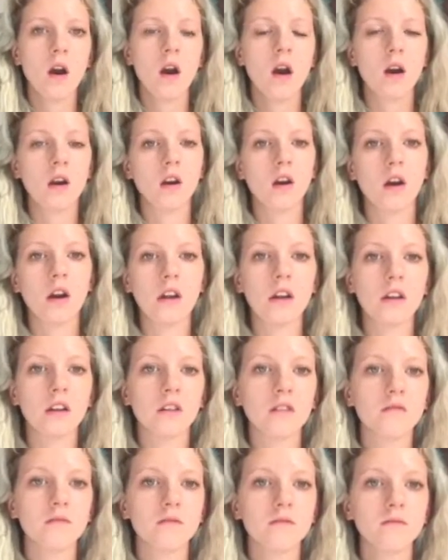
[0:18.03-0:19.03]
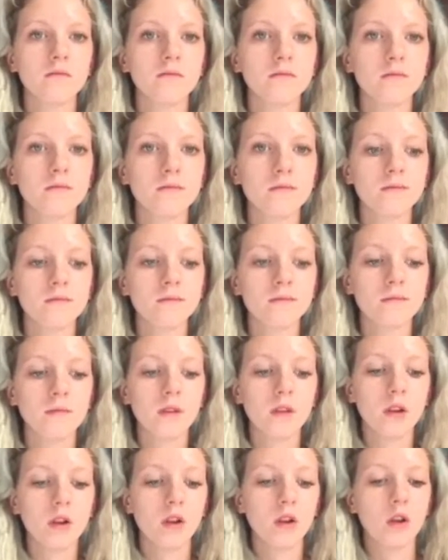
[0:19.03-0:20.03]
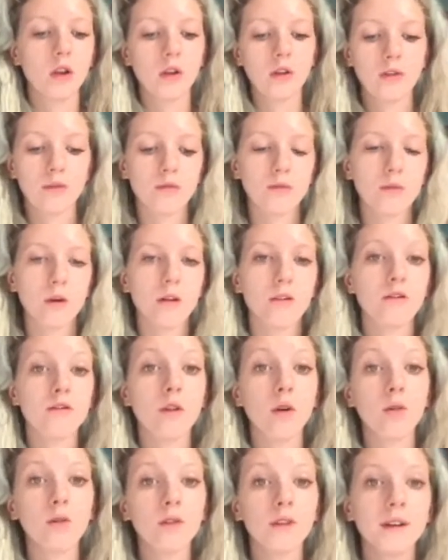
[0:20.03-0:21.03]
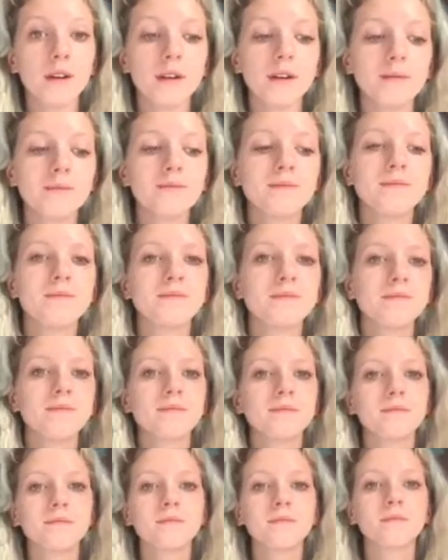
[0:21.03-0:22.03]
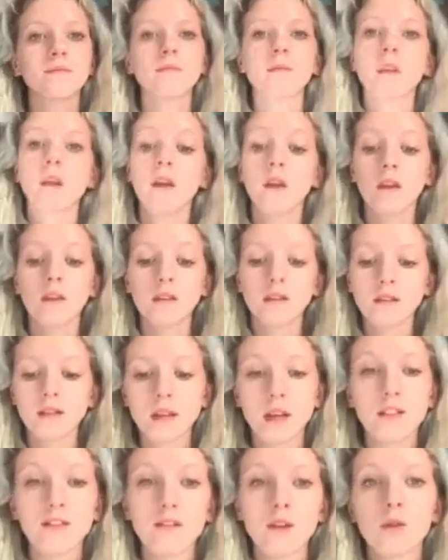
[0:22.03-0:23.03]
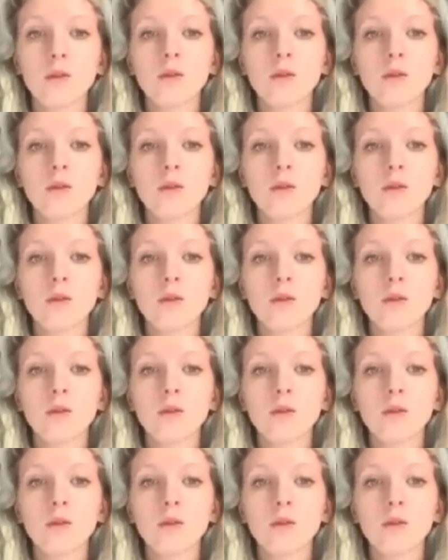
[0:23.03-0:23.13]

a kind of look through my folder, this